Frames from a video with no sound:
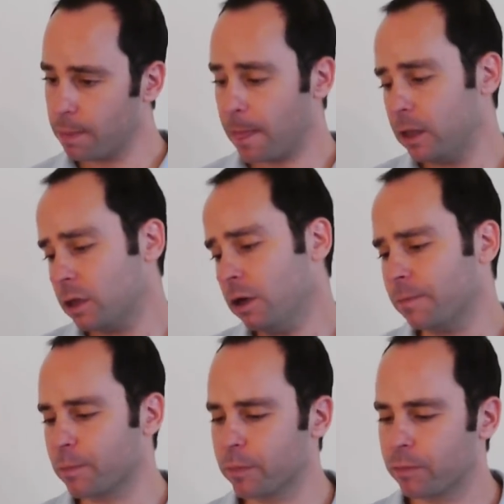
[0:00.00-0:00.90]
It's
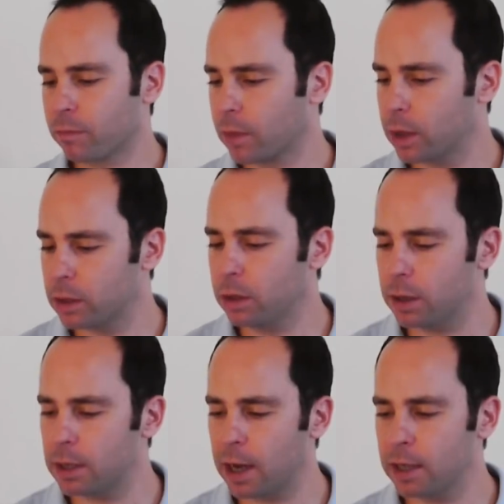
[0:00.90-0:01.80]
good. It's good.
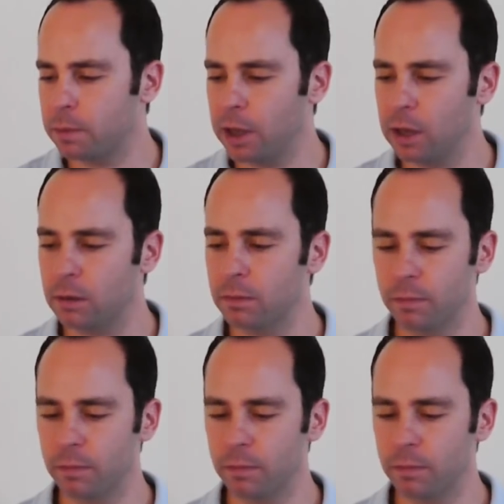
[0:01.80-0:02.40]
It's a nice blend.